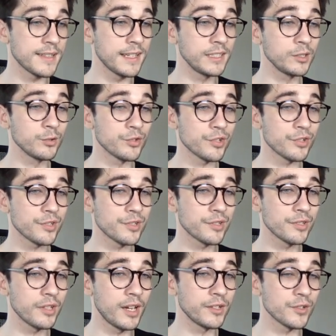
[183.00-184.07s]
that users
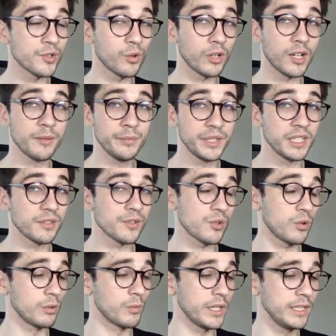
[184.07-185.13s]
underscore company
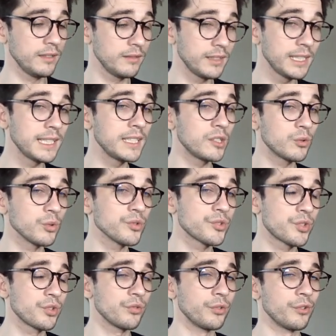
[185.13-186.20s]
underscore 1 equals
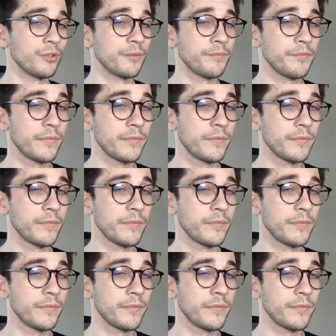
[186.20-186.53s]
true.